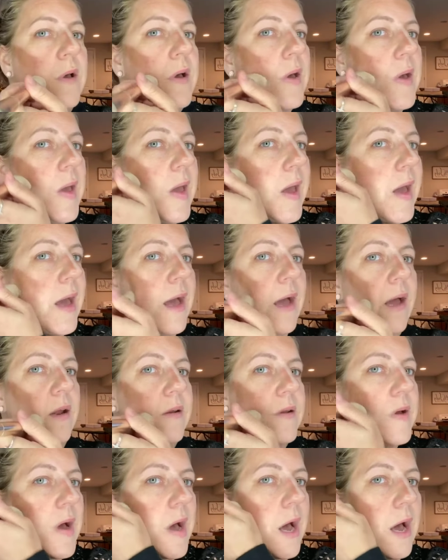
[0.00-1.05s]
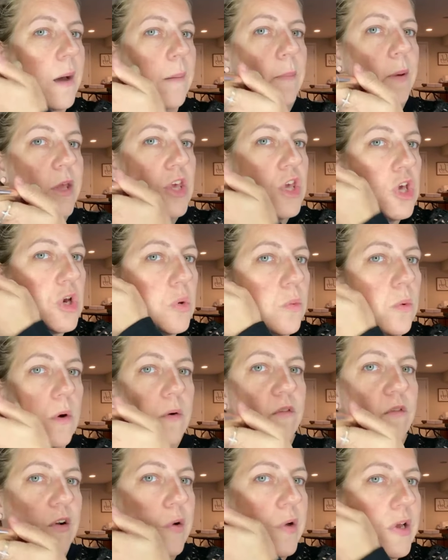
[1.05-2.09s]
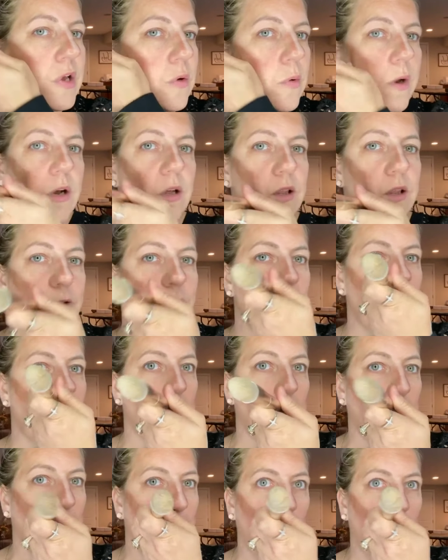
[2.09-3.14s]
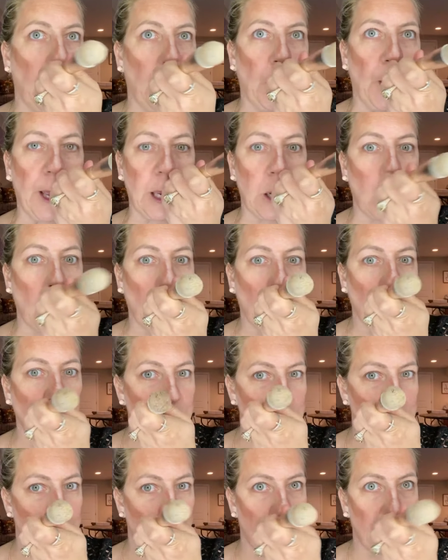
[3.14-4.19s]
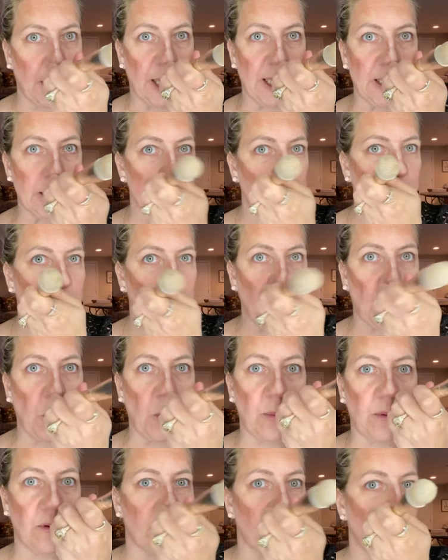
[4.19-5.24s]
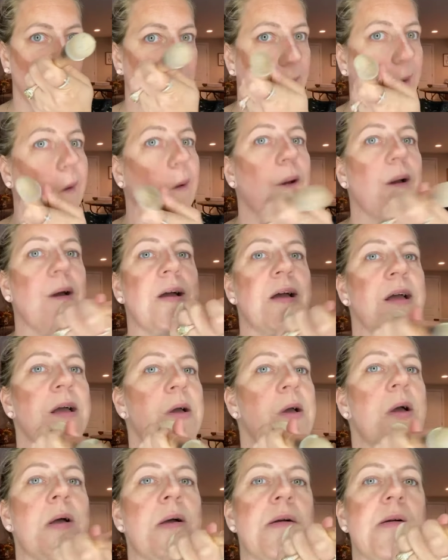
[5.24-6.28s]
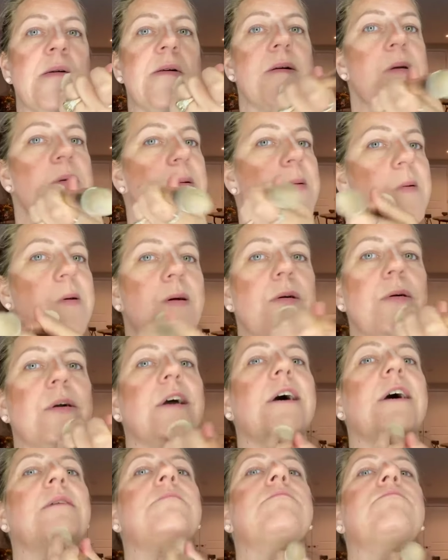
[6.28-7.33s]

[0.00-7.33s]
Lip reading: And, but you will very quickly figure out what your jam is and what you prefer, okay?